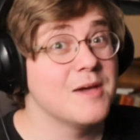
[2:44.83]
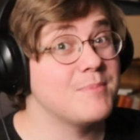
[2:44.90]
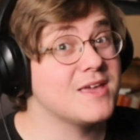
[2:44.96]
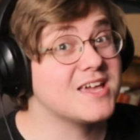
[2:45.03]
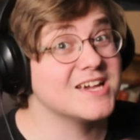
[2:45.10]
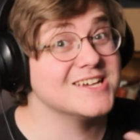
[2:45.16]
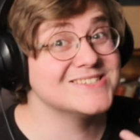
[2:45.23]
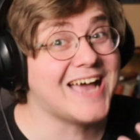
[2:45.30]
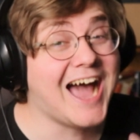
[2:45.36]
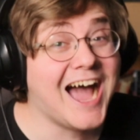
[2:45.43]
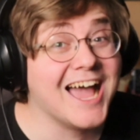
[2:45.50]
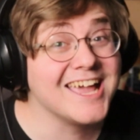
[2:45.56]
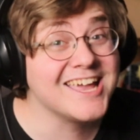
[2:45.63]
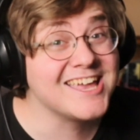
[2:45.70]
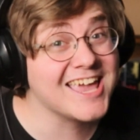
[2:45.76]
because
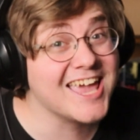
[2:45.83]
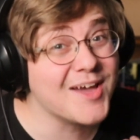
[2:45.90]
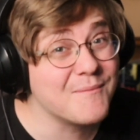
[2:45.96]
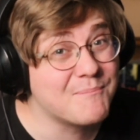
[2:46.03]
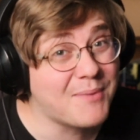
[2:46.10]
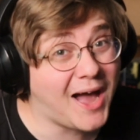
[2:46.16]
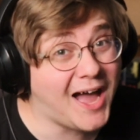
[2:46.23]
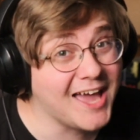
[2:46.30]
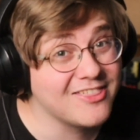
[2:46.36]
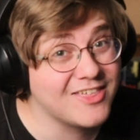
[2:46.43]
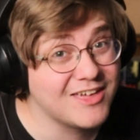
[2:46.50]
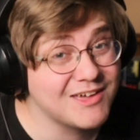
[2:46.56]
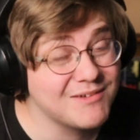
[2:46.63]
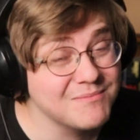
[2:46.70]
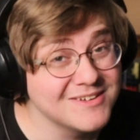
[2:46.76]
I can't buy
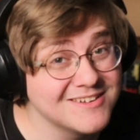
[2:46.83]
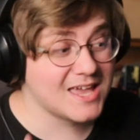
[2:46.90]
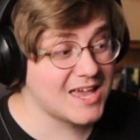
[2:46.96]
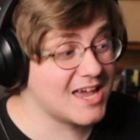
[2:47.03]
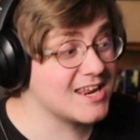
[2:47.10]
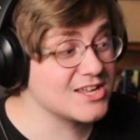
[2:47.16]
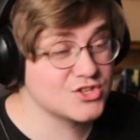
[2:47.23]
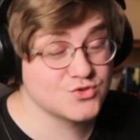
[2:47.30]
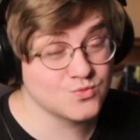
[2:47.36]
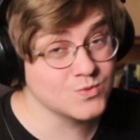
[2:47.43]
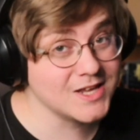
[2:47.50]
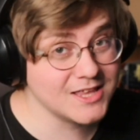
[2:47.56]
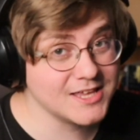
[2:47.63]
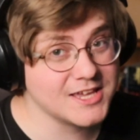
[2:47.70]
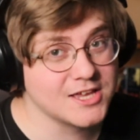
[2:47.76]
them and it's
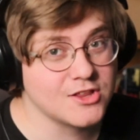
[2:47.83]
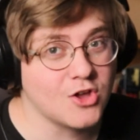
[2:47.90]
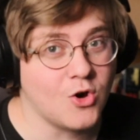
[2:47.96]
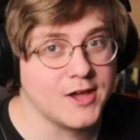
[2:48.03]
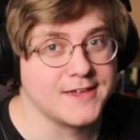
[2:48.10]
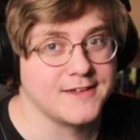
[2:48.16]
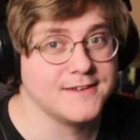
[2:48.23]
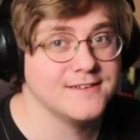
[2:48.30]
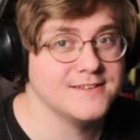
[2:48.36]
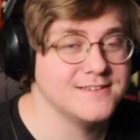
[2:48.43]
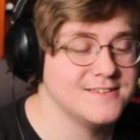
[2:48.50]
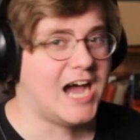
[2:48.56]
really annoying.